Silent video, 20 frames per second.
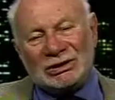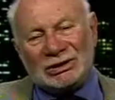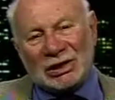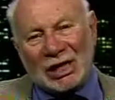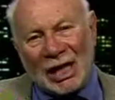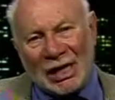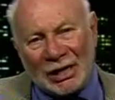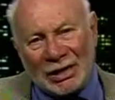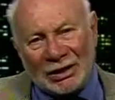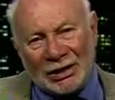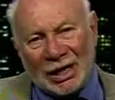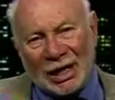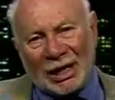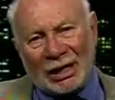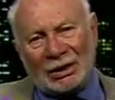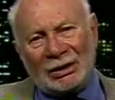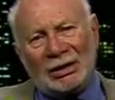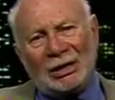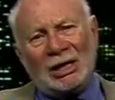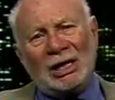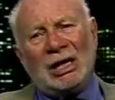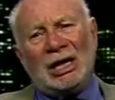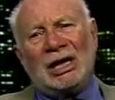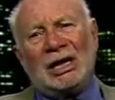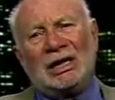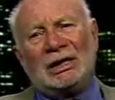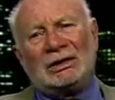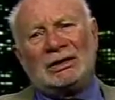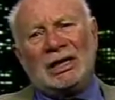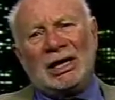is like that.
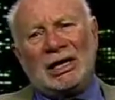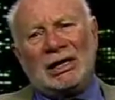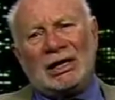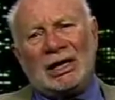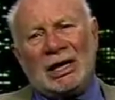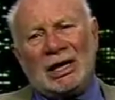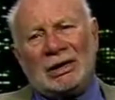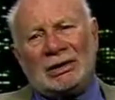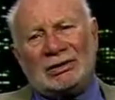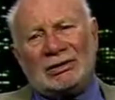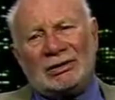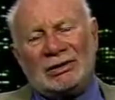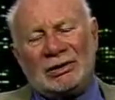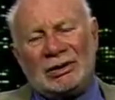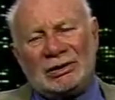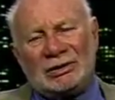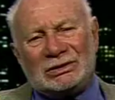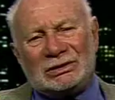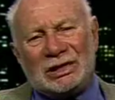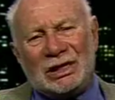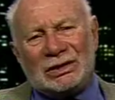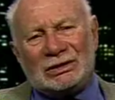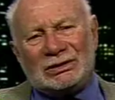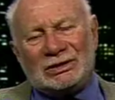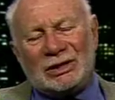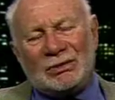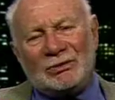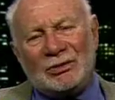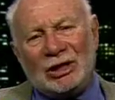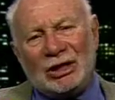It, it is
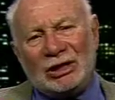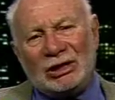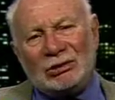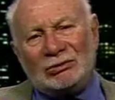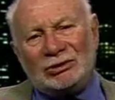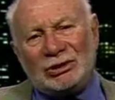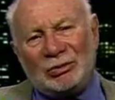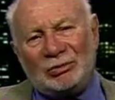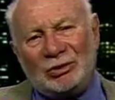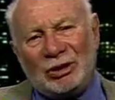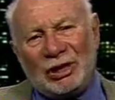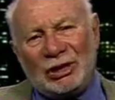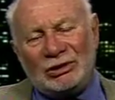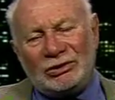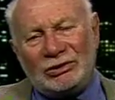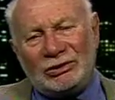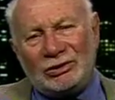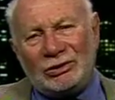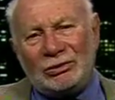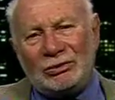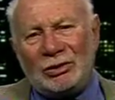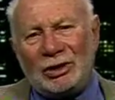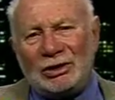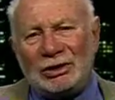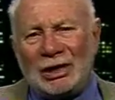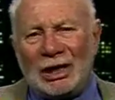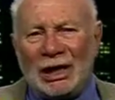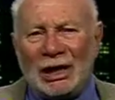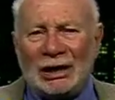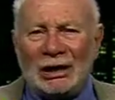something you dip into
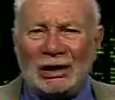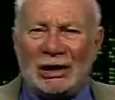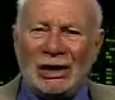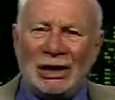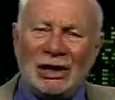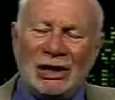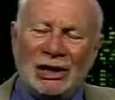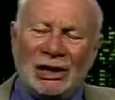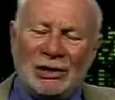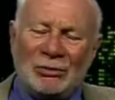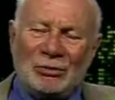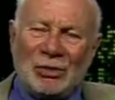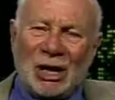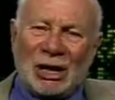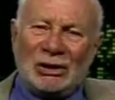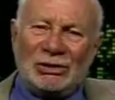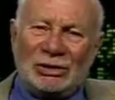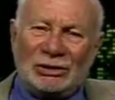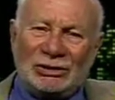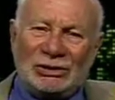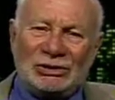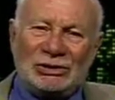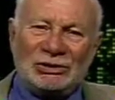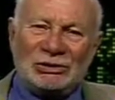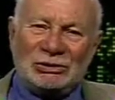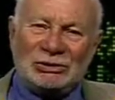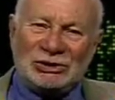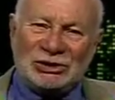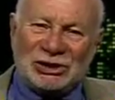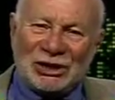and then my goodness,
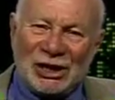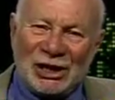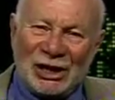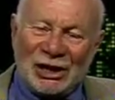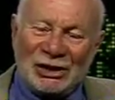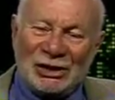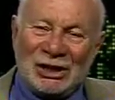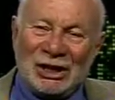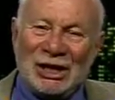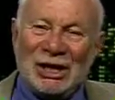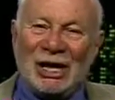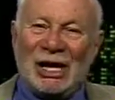you sin,